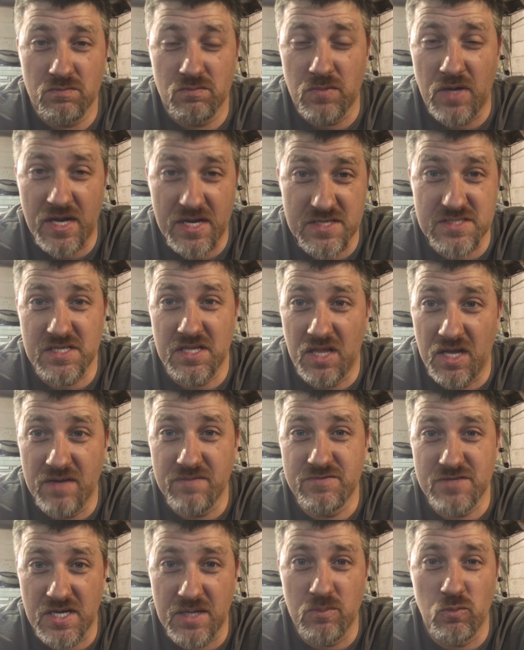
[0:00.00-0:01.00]
It has a
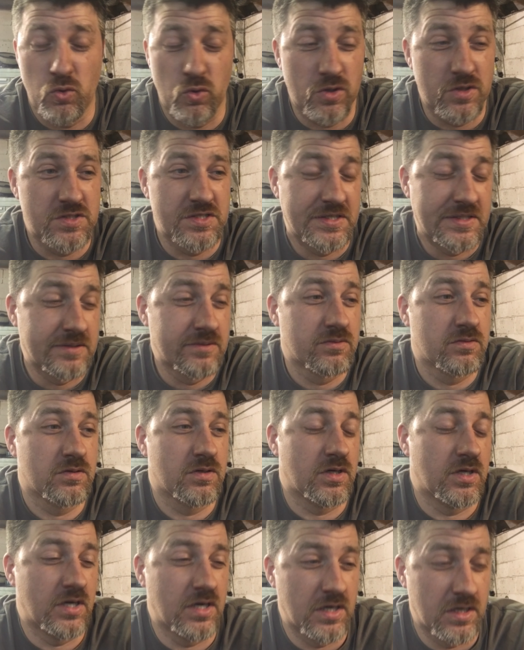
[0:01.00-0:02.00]
lifetime warranty.
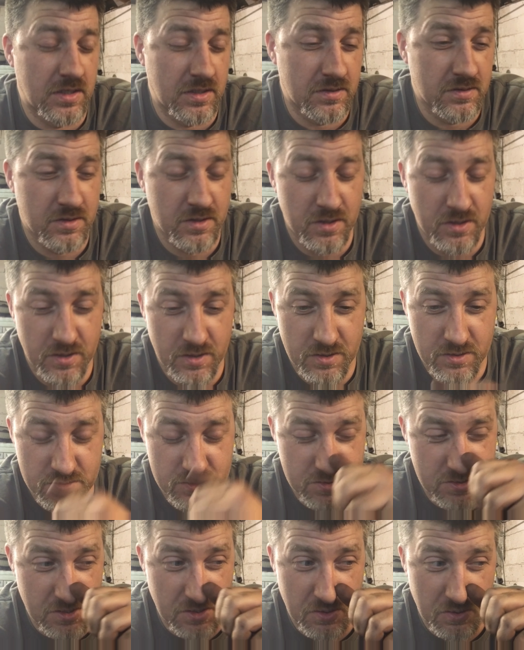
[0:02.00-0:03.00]

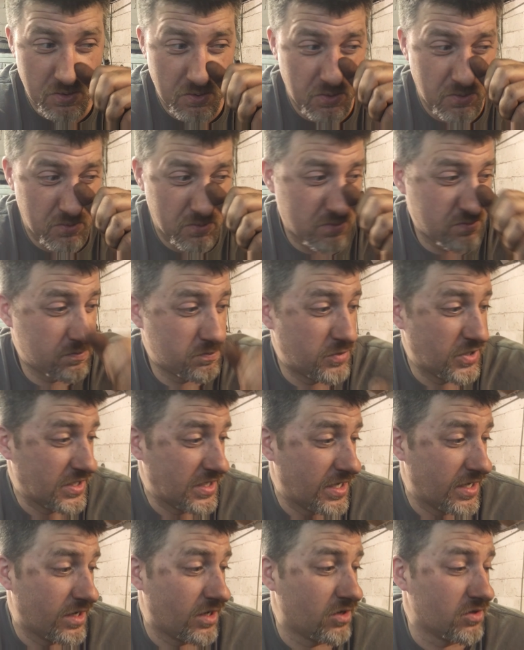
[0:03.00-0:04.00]
But
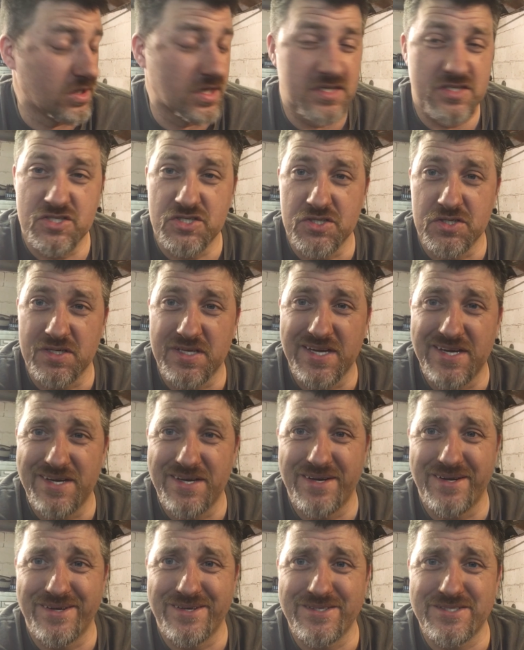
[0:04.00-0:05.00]
yeah, I'll let you
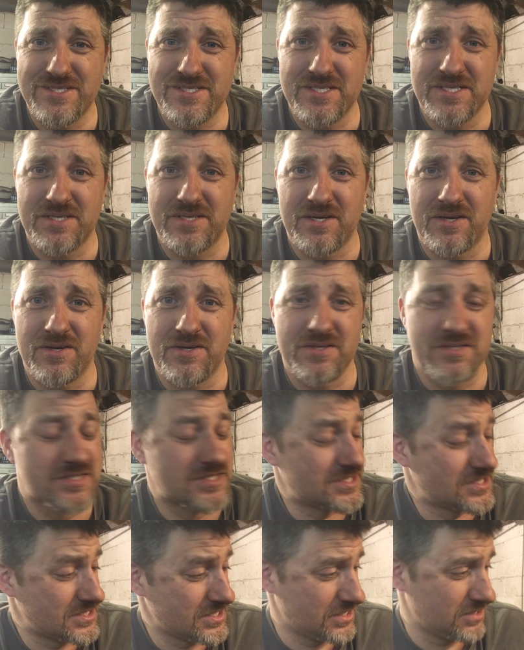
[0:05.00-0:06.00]
guys sit there and
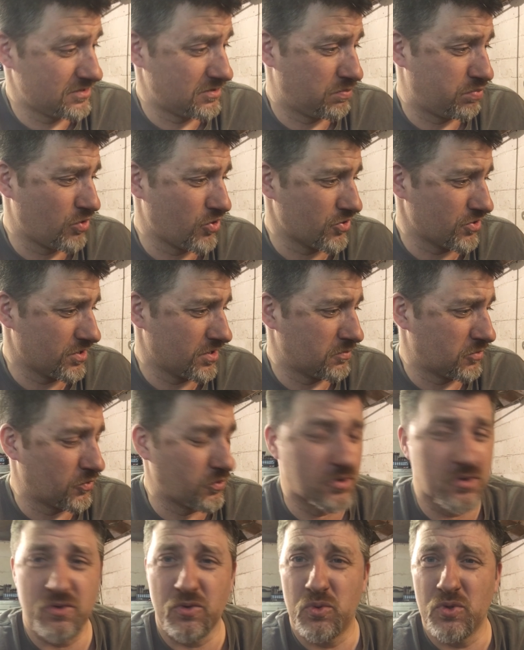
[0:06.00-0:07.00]
see the part number
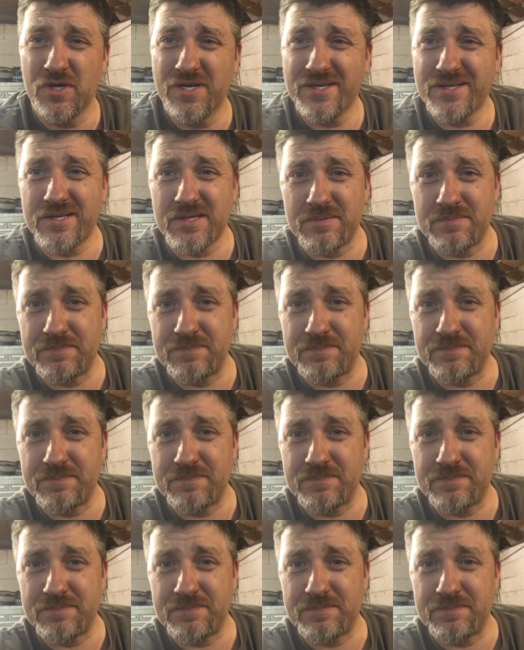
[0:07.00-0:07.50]
real quick.